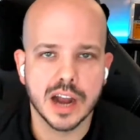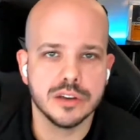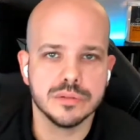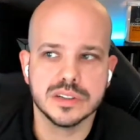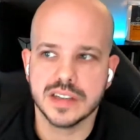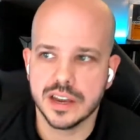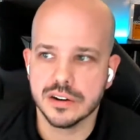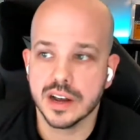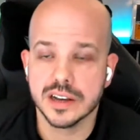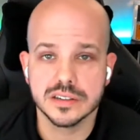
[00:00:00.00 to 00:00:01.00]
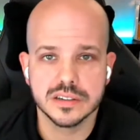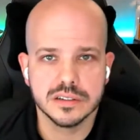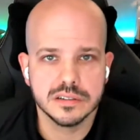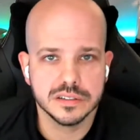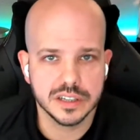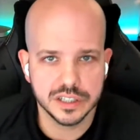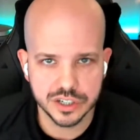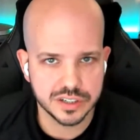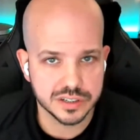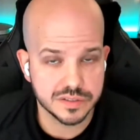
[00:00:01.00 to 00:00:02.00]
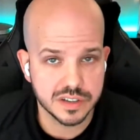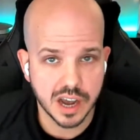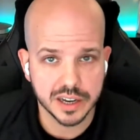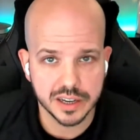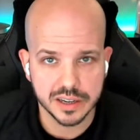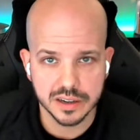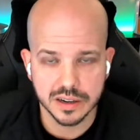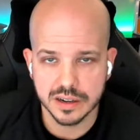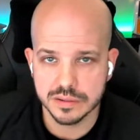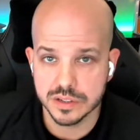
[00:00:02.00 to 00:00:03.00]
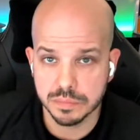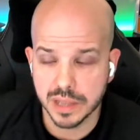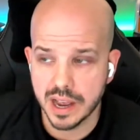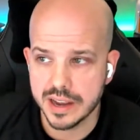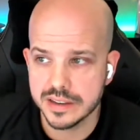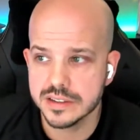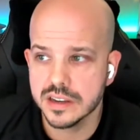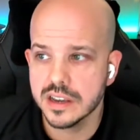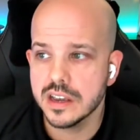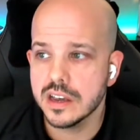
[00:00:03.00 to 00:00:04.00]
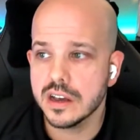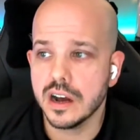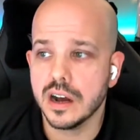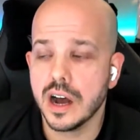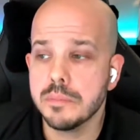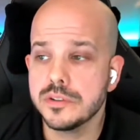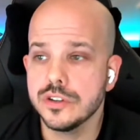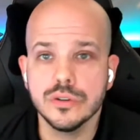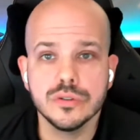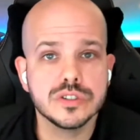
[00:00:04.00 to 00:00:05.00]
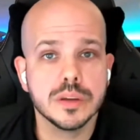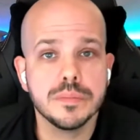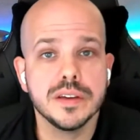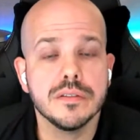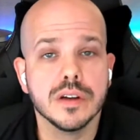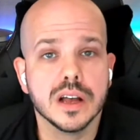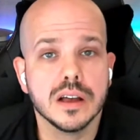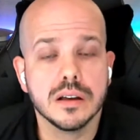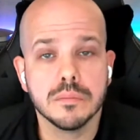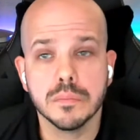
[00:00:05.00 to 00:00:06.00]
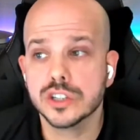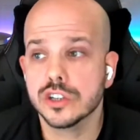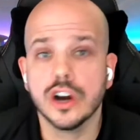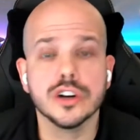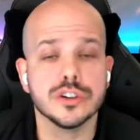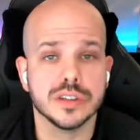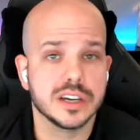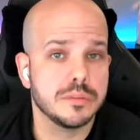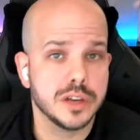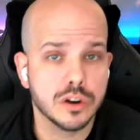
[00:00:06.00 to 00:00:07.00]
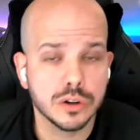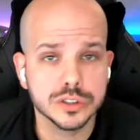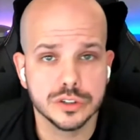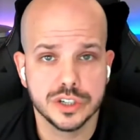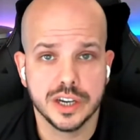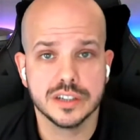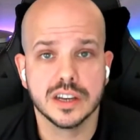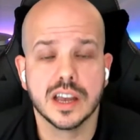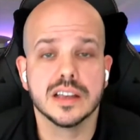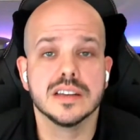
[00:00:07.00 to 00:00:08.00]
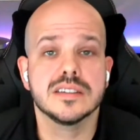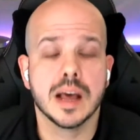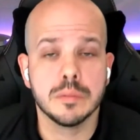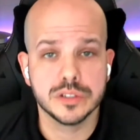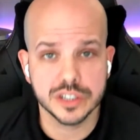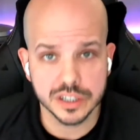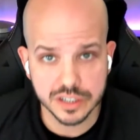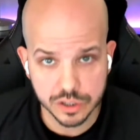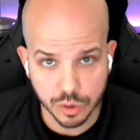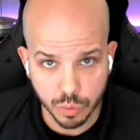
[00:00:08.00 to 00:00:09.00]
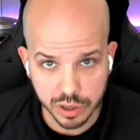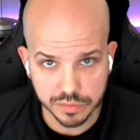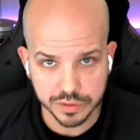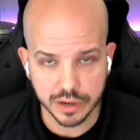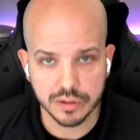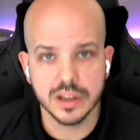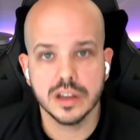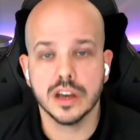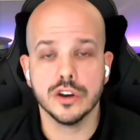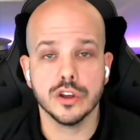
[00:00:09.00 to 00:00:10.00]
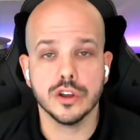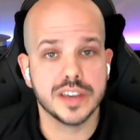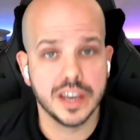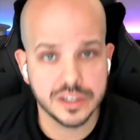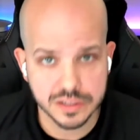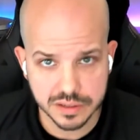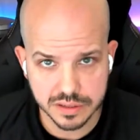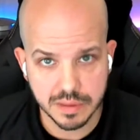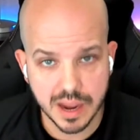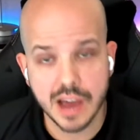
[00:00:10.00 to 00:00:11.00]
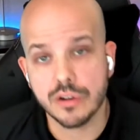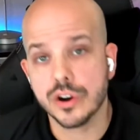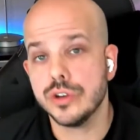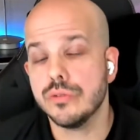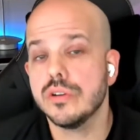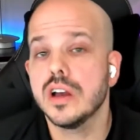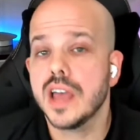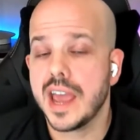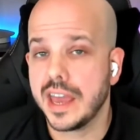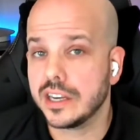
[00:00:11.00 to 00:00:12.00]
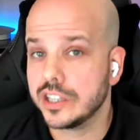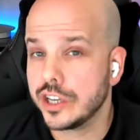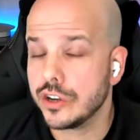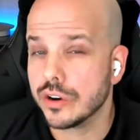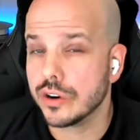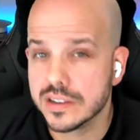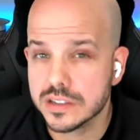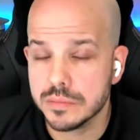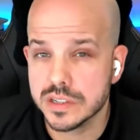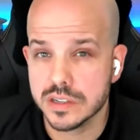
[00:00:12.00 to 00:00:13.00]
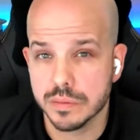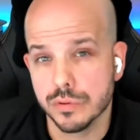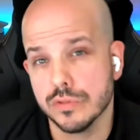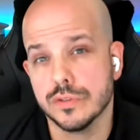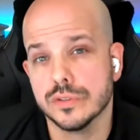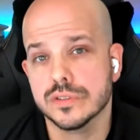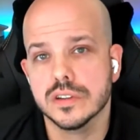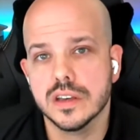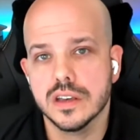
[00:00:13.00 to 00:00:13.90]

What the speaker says: how you would standardize the logistics of stocking supplies, up to something much larger that could be a culture change, establishing a digital workflow, a notification system. How are you handling your estimates and approvals?